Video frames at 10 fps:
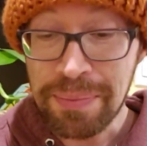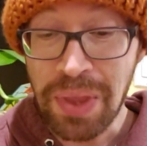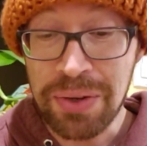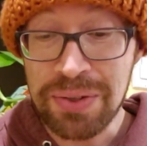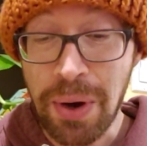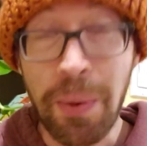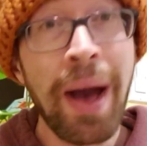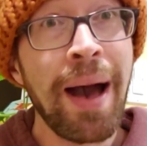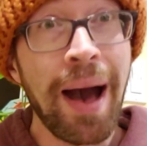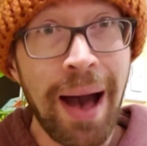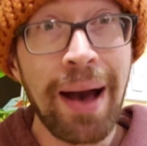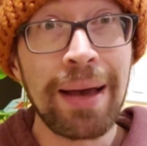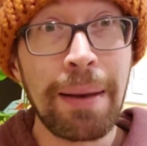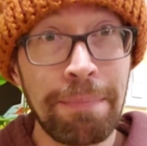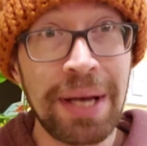So
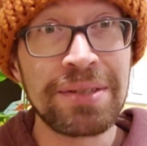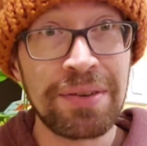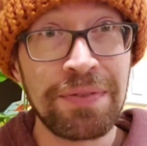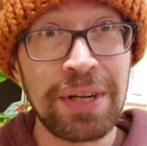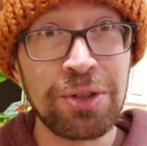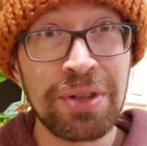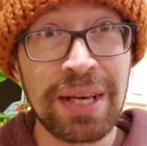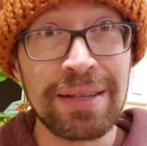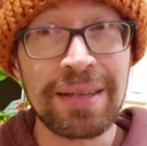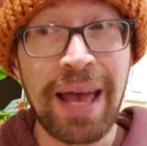I must finish this